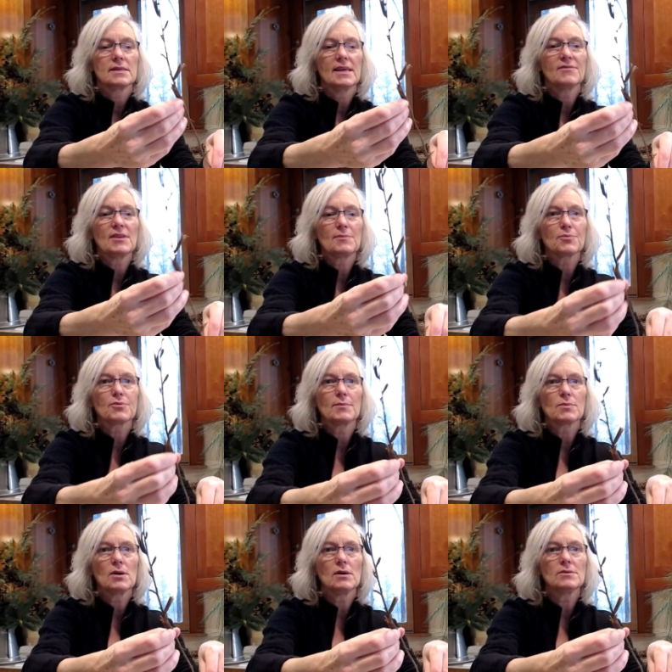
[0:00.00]
evening
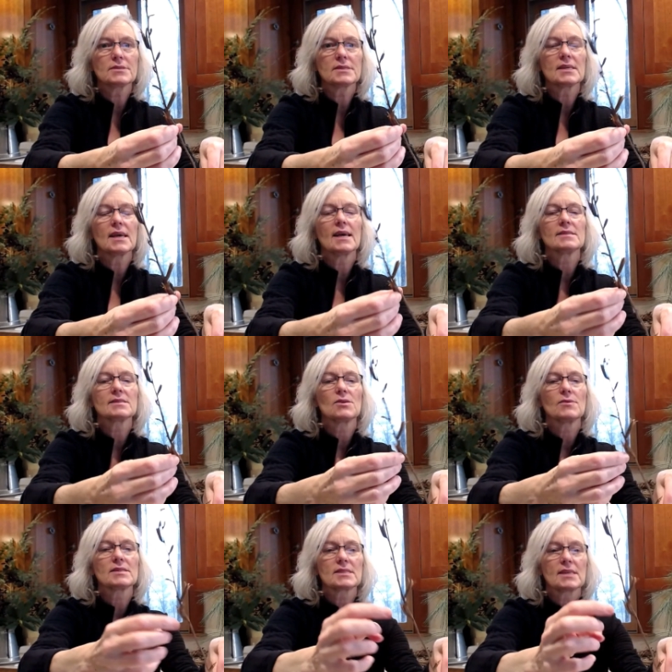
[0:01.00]
primrose, and
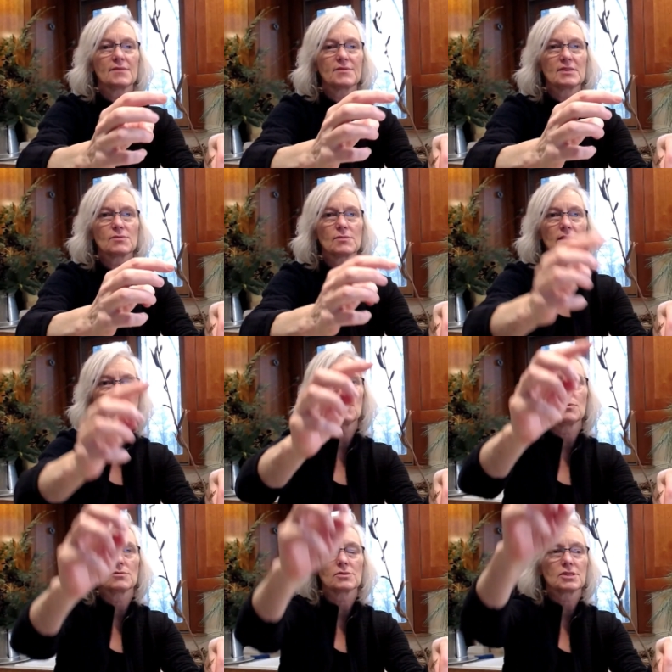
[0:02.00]
so it's got these really
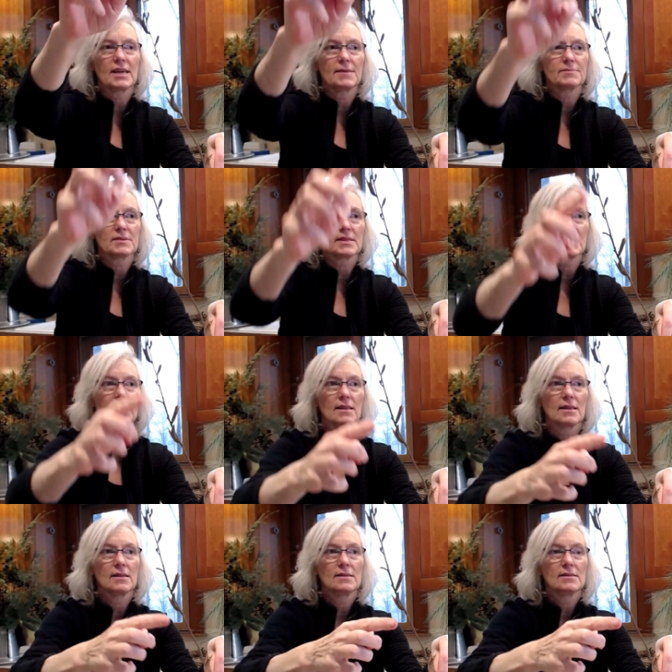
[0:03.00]
cool shaped
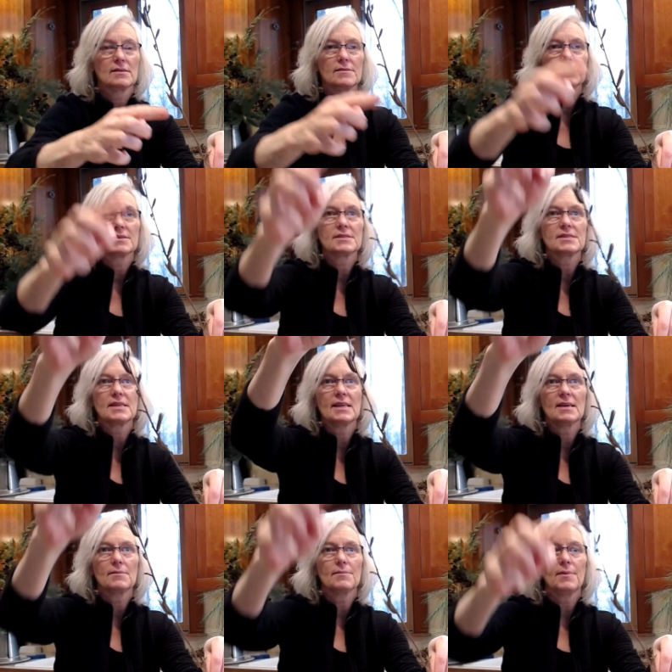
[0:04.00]
little
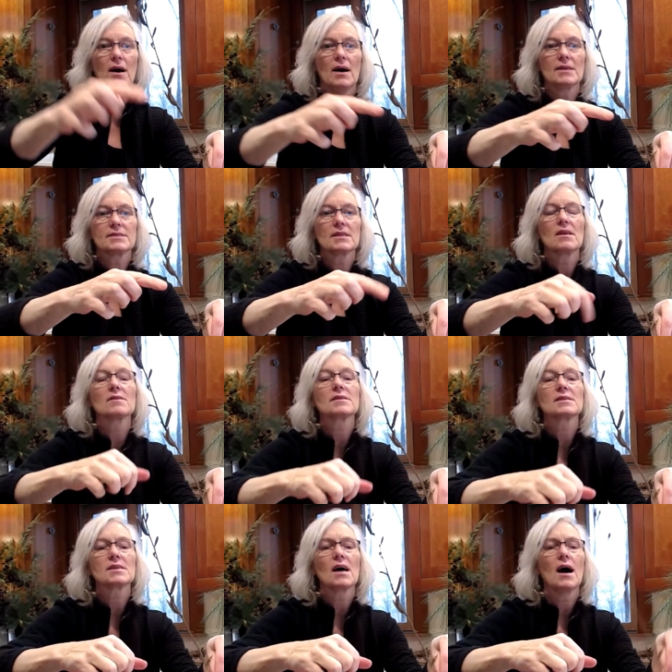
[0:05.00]
seed pods along
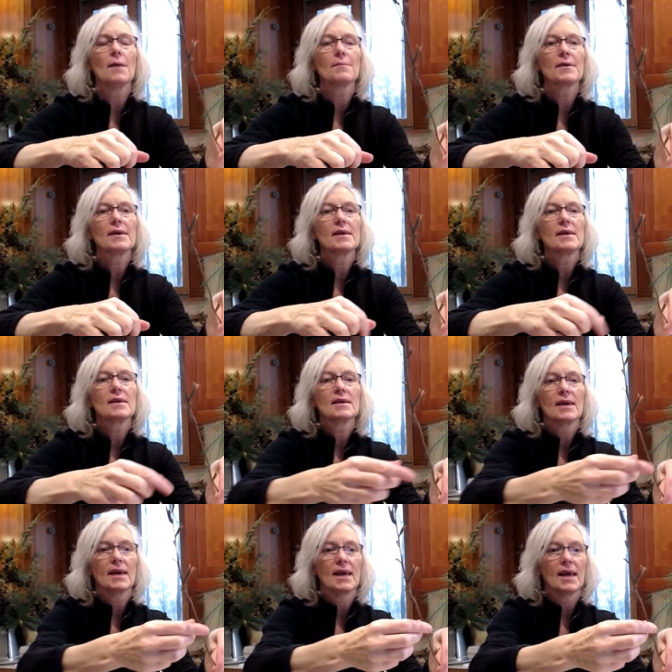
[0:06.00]
the top.
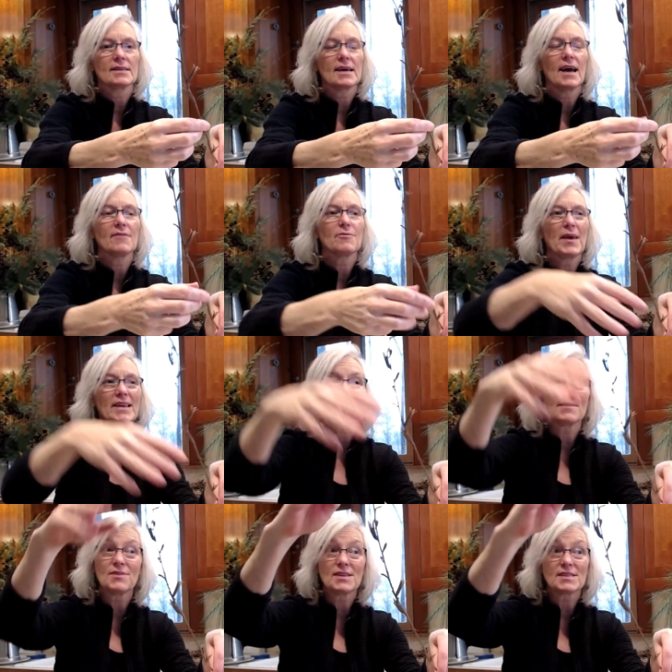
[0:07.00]
And I
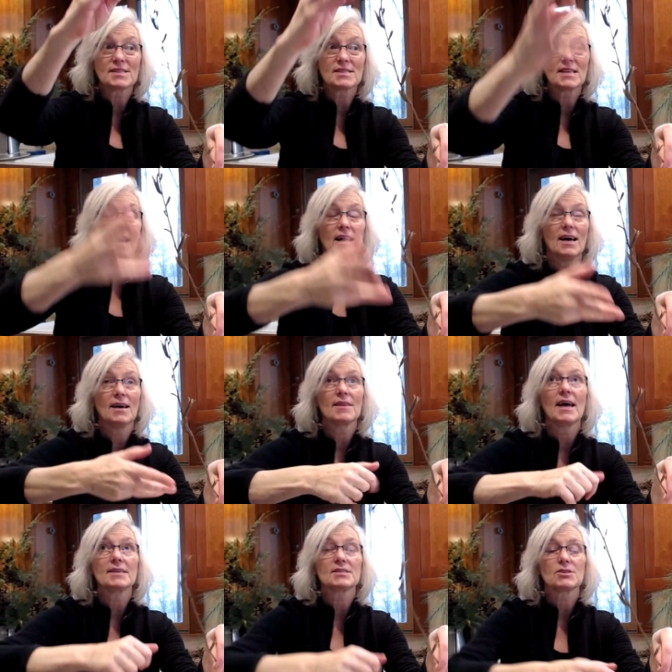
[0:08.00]
painted this
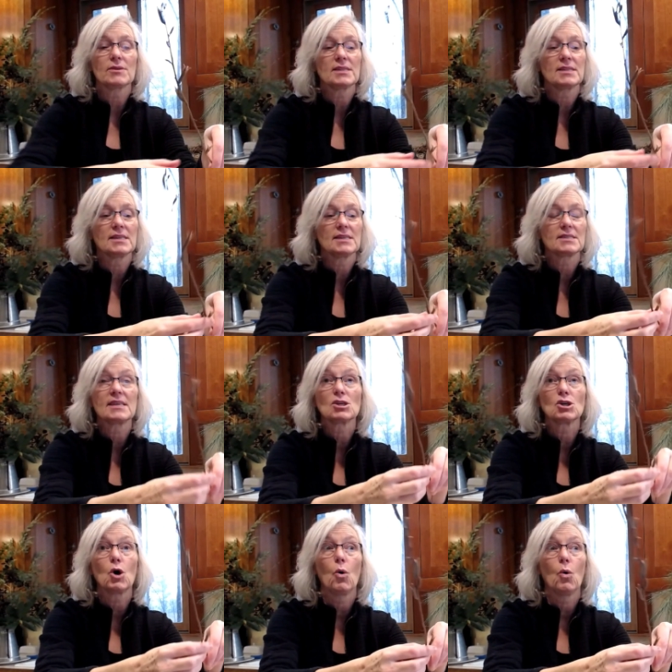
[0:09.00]
last year. I did these
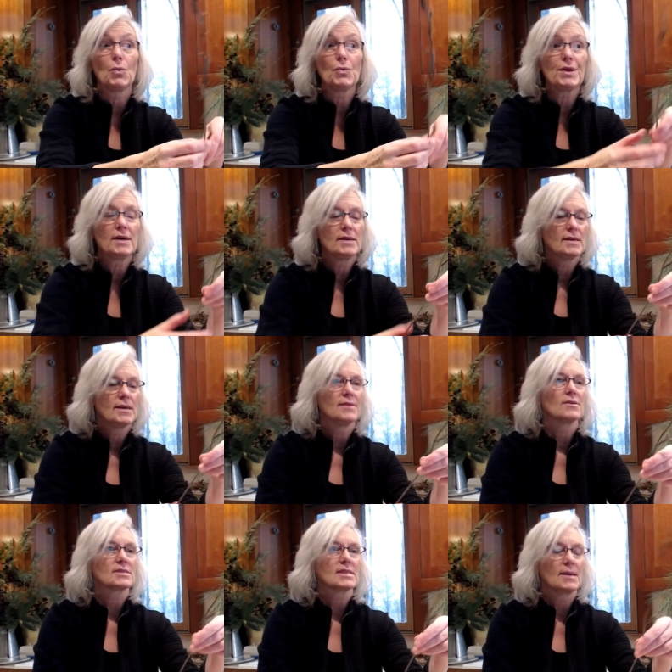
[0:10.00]
in gold,
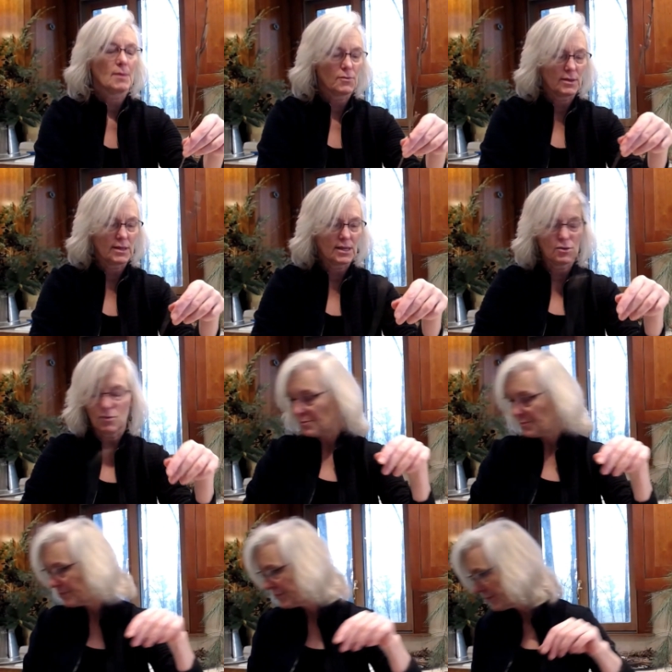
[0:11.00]
and those came out really cool.